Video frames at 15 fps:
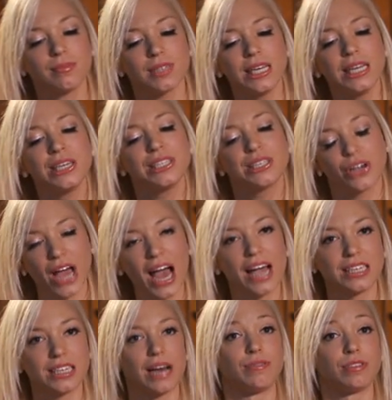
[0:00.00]
It is okay
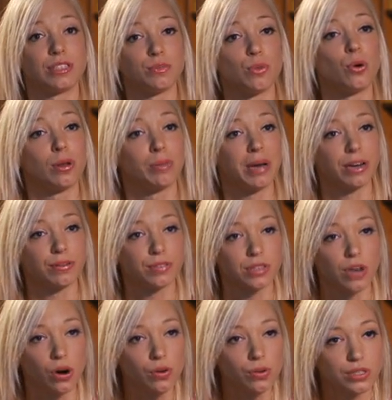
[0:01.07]
to have a small amount of
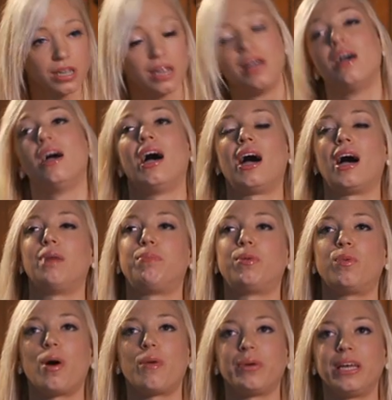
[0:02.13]
salt, but
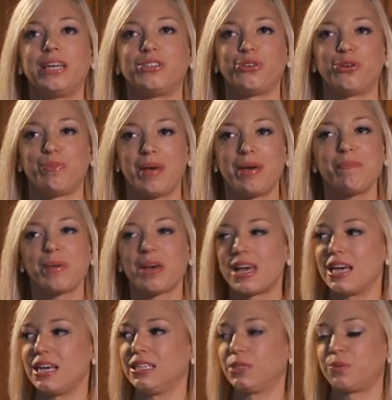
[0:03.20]
what we need to remember
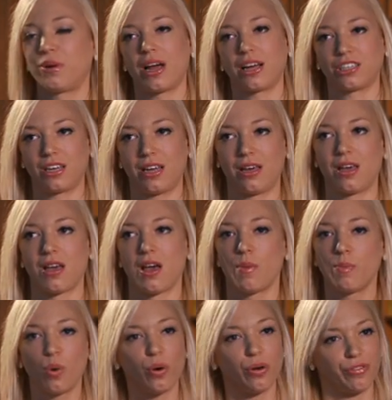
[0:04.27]
is we're actually
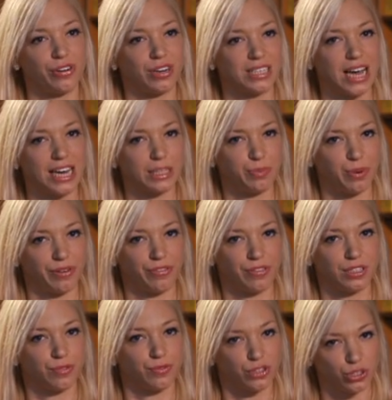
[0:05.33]
born for a taste
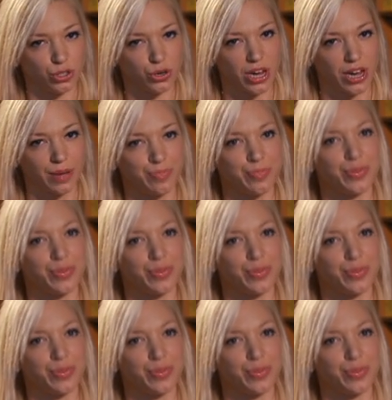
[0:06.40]
preference for sugar.